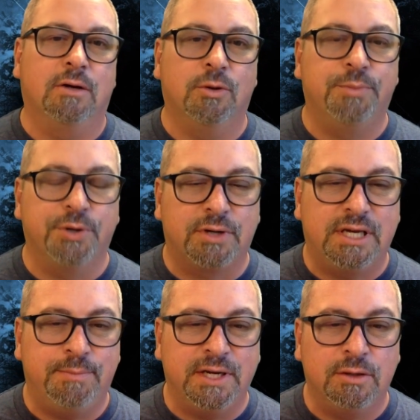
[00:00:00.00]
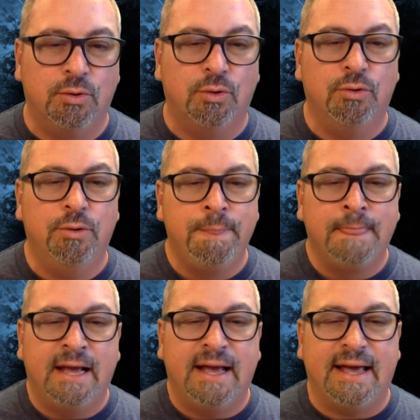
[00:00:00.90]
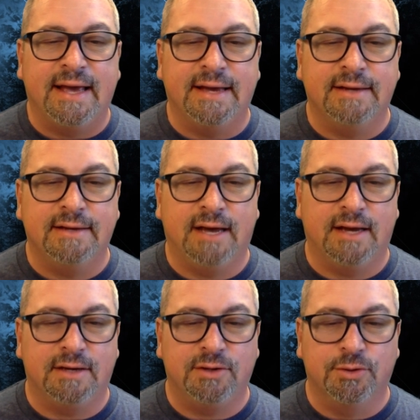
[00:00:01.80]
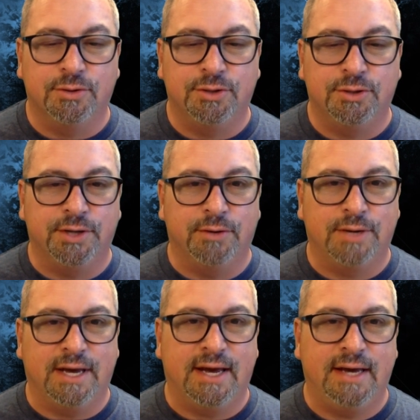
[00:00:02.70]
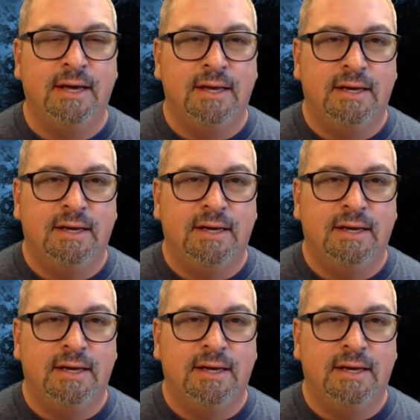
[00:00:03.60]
I hope you're keeping cool and that you're doing okay.